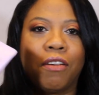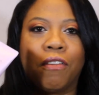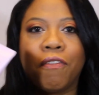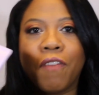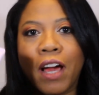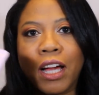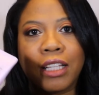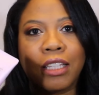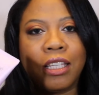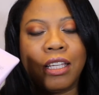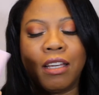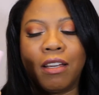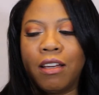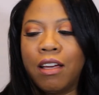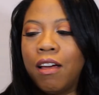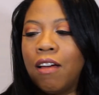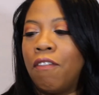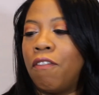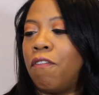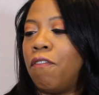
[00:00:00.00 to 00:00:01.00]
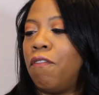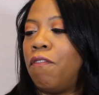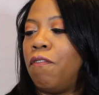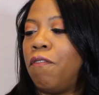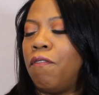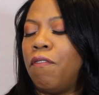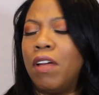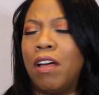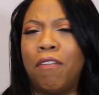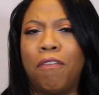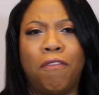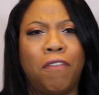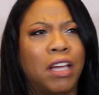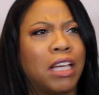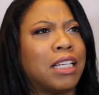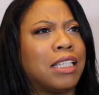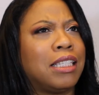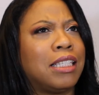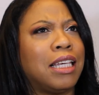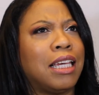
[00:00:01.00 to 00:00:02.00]
affect the
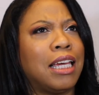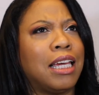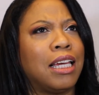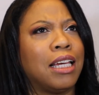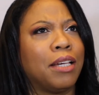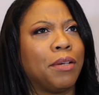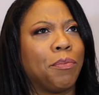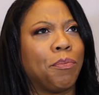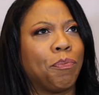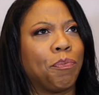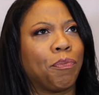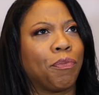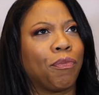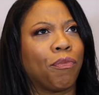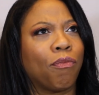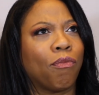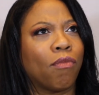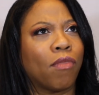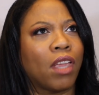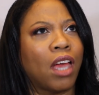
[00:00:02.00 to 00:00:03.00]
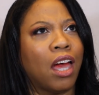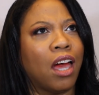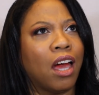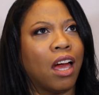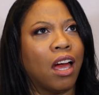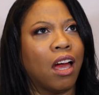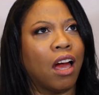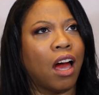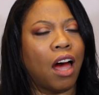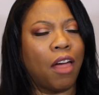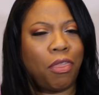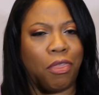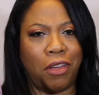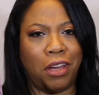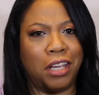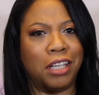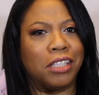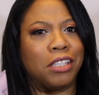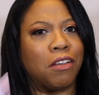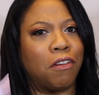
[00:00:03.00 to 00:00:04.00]
efficacy. I
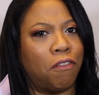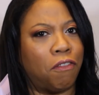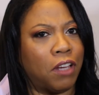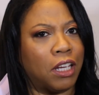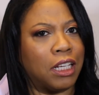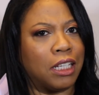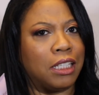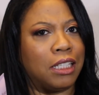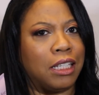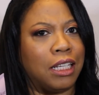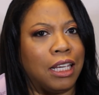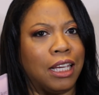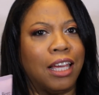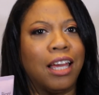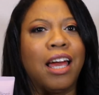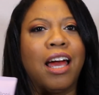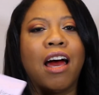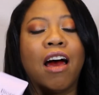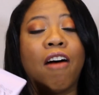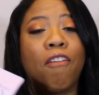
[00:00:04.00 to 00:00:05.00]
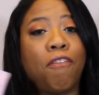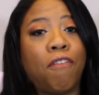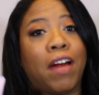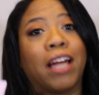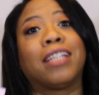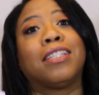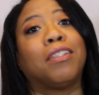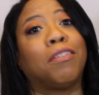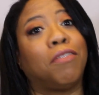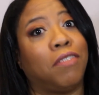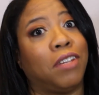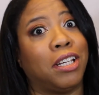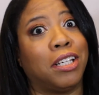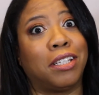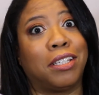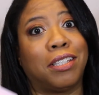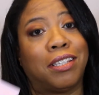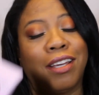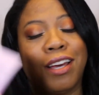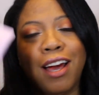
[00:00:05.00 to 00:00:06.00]
think it's efficacy,
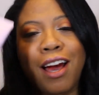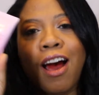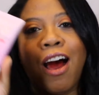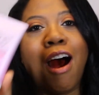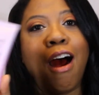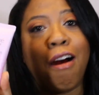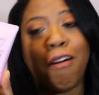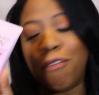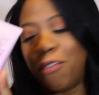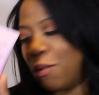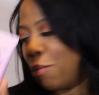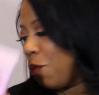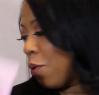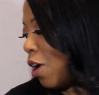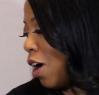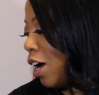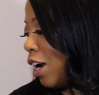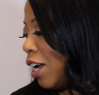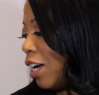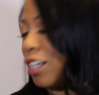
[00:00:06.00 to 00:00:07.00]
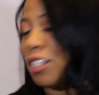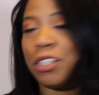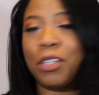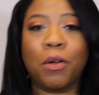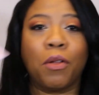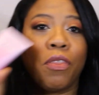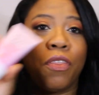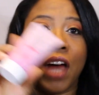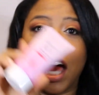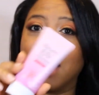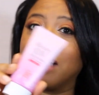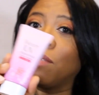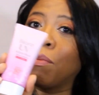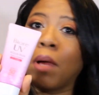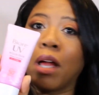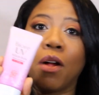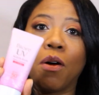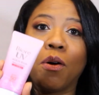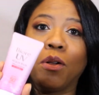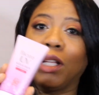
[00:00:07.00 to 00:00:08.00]
effectiveness of the product. So that's
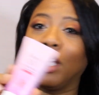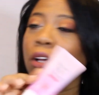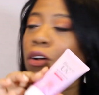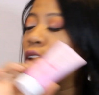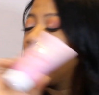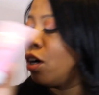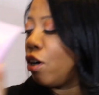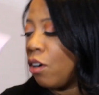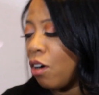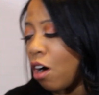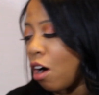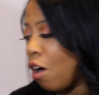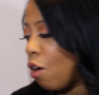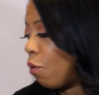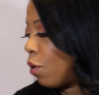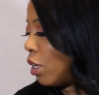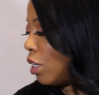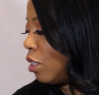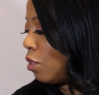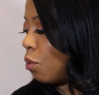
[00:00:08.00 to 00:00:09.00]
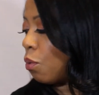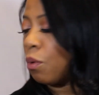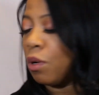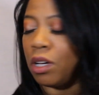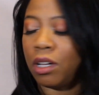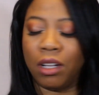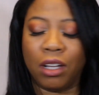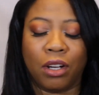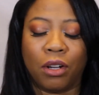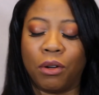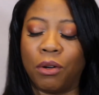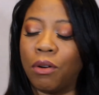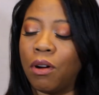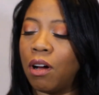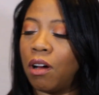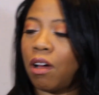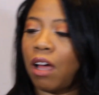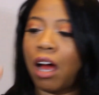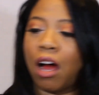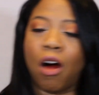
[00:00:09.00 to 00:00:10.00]
my Holy Grail, always, you know,
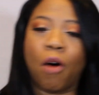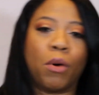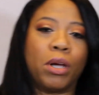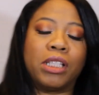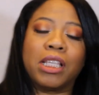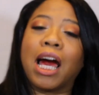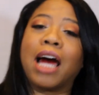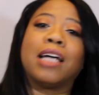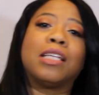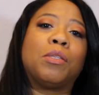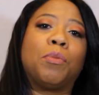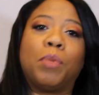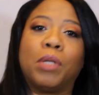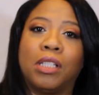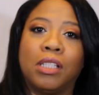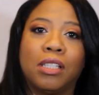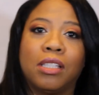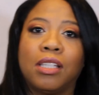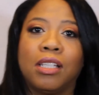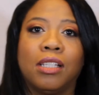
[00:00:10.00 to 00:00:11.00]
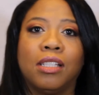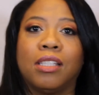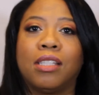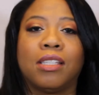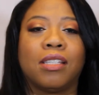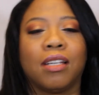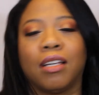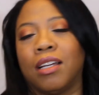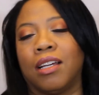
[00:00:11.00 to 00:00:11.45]
always has been since